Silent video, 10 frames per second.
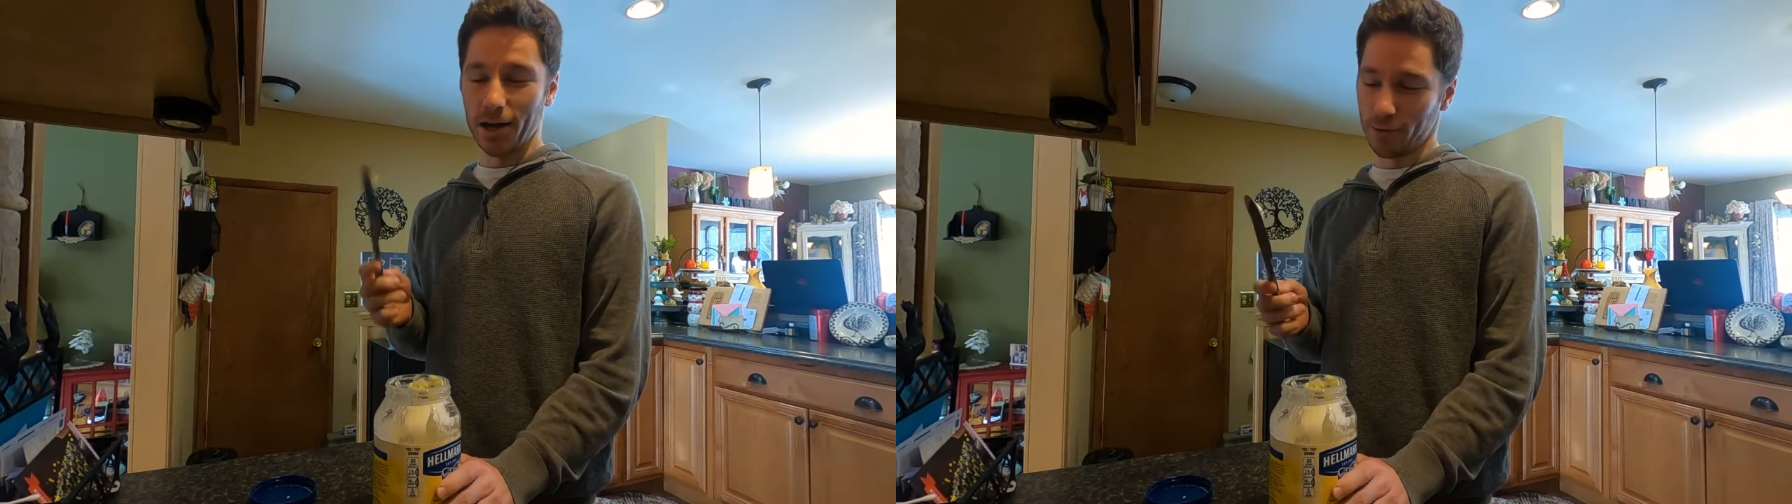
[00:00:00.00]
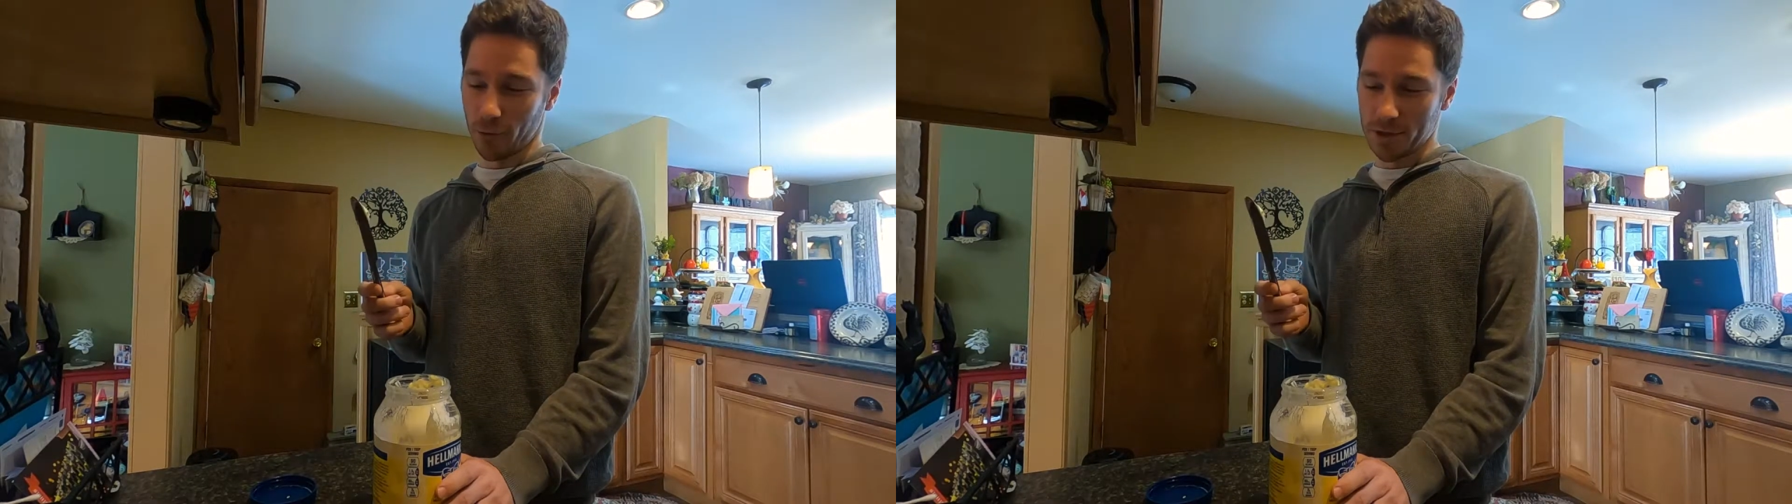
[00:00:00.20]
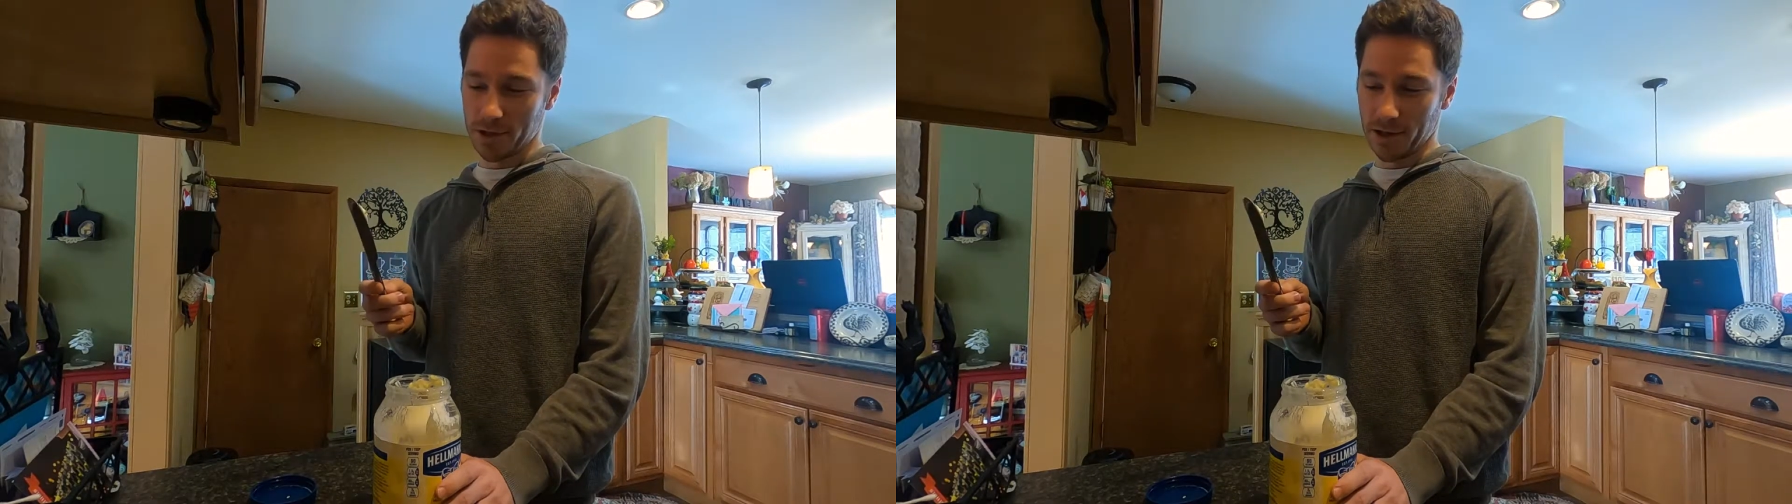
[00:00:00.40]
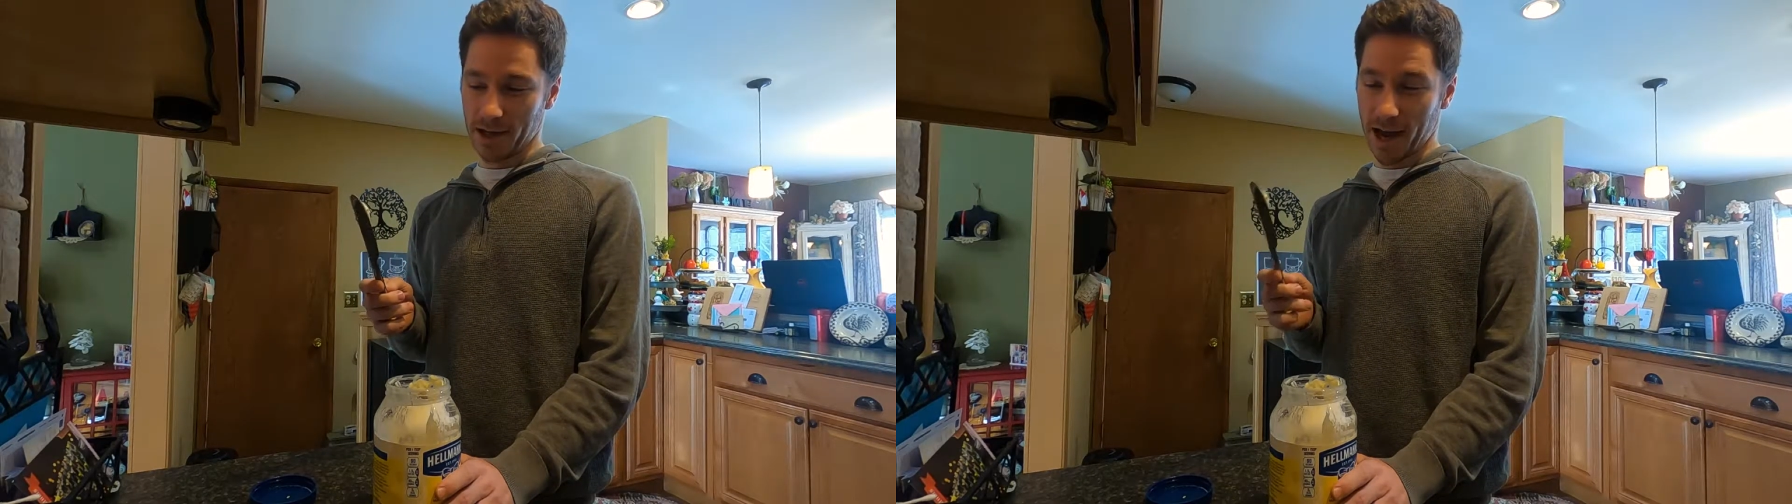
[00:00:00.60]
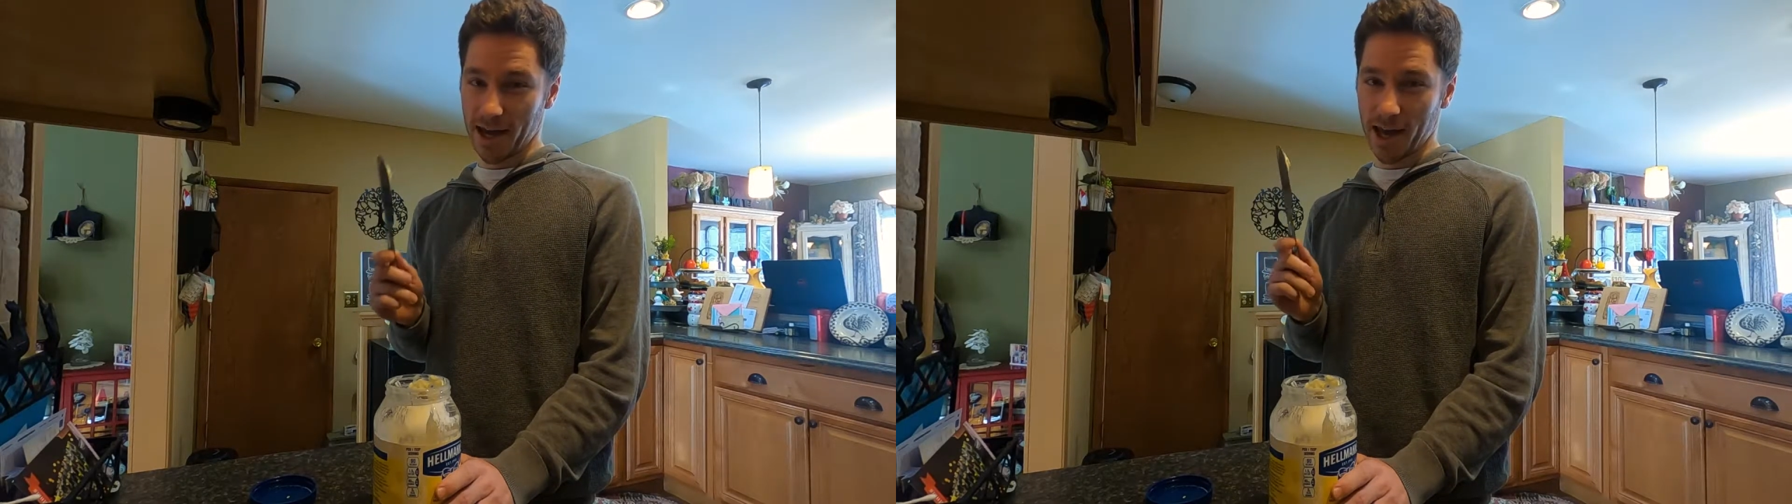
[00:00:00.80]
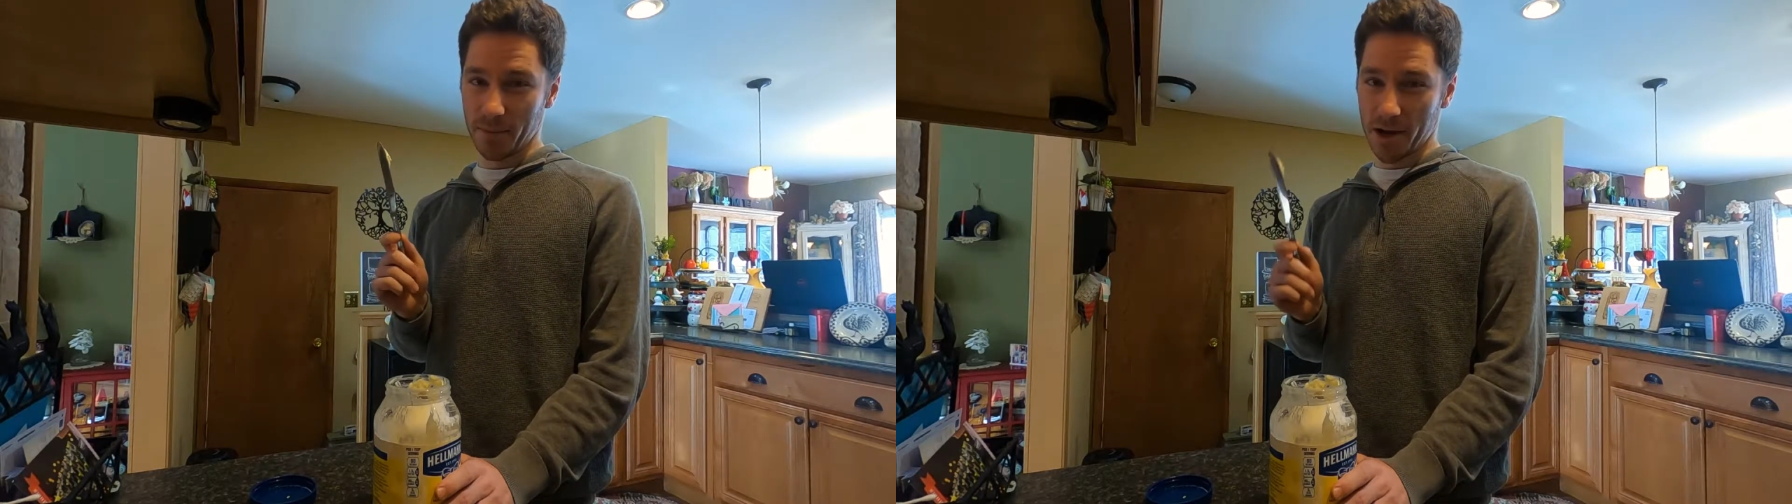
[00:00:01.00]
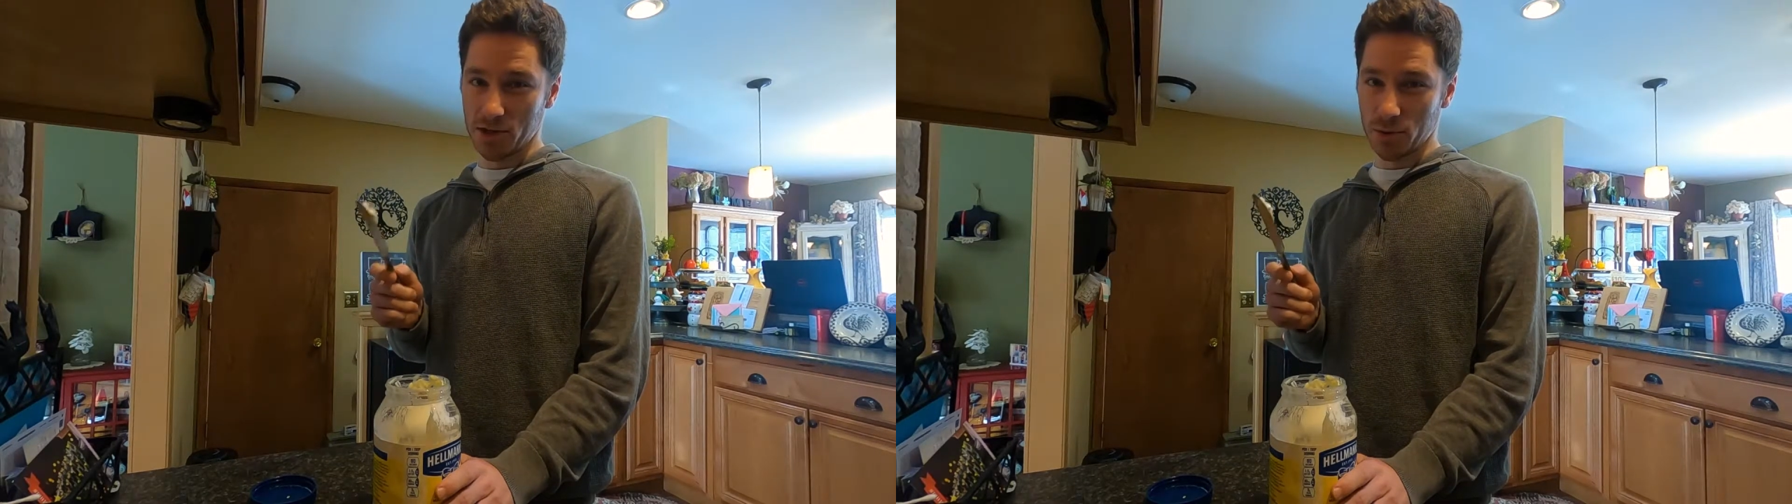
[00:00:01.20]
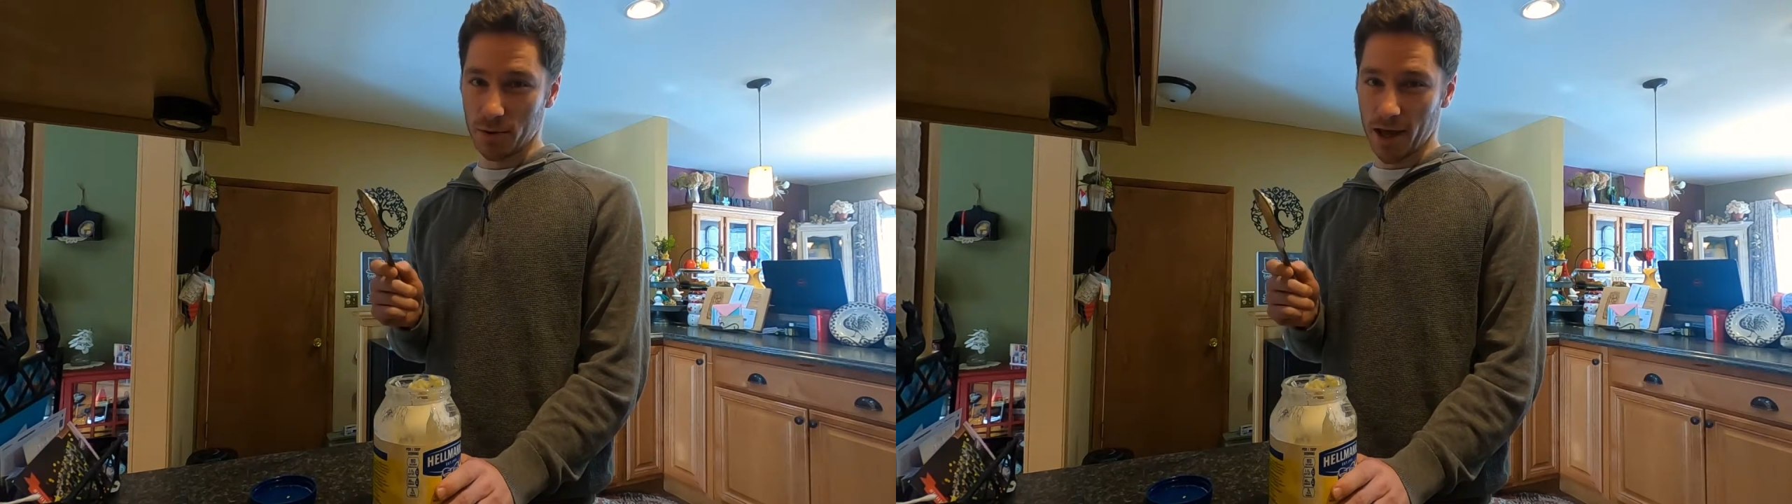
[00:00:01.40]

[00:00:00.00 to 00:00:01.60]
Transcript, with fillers: And unfortunately, I can't imagine